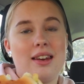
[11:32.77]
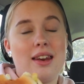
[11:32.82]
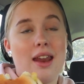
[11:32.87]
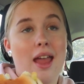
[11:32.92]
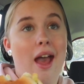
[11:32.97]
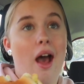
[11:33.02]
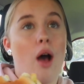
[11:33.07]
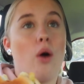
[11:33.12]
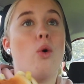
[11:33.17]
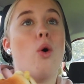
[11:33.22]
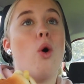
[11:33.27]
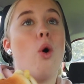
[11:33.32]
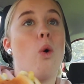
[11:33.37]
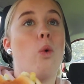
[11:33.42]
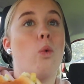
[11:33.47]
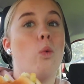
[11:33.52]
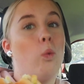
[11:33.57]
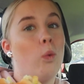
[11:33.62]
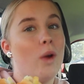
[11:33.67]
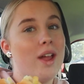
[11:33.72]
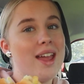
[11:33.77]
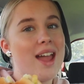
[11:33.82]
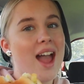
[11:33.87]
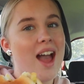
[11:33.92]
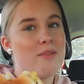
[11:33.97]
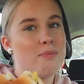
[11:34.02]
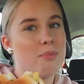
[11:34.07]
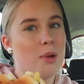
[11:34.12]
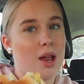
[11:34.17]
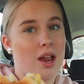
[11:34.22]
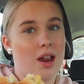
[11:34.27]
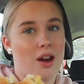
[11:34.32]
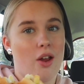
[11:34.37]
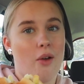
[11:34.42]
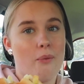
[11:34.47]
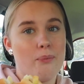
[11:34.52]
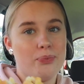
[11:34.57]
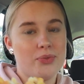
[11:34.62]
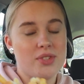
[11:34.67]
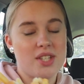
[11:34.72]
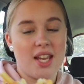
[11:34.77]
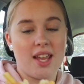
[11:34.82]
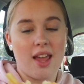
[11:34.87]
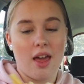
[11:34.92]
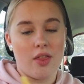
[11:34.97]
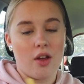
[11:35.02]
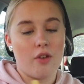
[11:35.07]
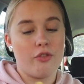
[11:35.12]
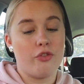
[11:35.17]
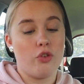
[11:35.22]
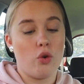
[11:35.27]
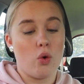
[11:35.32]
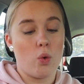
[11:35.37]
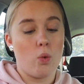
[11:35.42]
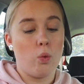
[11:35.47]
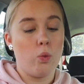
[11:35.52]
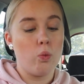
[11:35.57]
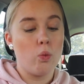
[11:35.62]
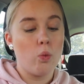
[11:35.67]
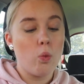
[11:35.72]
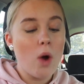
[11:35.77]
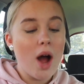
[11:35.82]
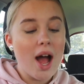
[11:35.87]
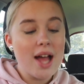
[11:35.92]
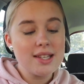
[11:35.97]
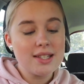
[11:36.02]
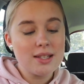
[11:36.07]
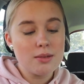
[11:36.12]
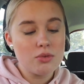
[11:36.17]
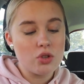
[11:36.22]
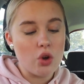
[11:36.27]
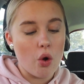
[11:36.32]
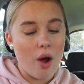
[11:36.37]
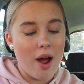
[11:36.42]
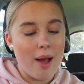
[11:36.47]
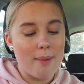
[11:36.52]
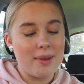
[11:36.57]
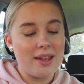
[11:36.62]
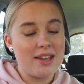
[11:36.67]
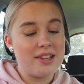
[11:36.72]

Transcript: Now, we have been together for quite some time.